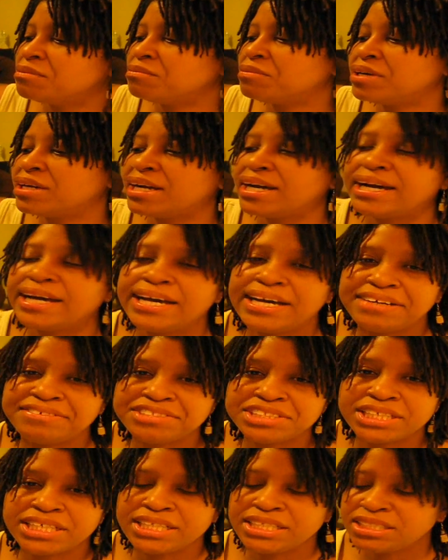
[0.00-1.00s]
What I
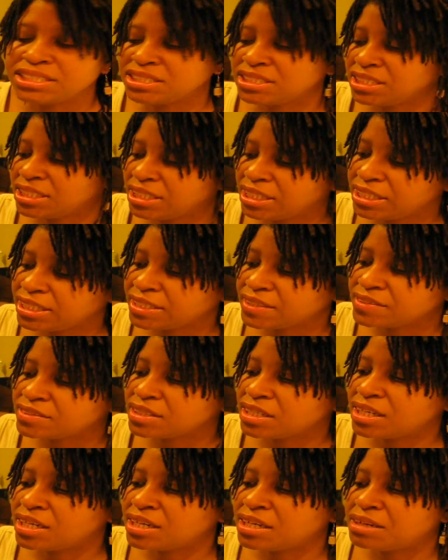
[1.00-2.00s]
have changed
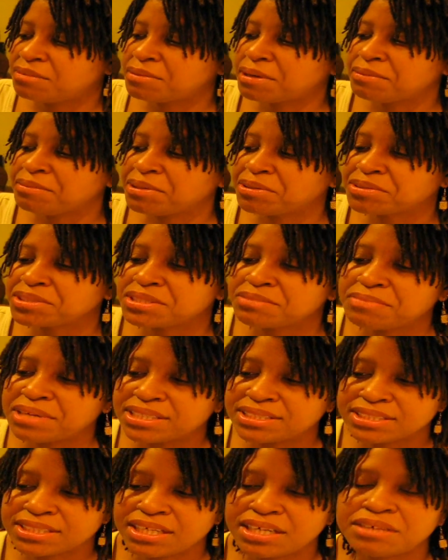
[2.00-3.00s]
is I'm noticing
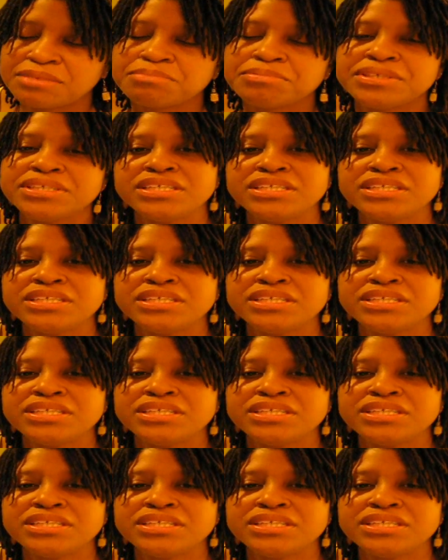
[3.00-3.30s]
my scalp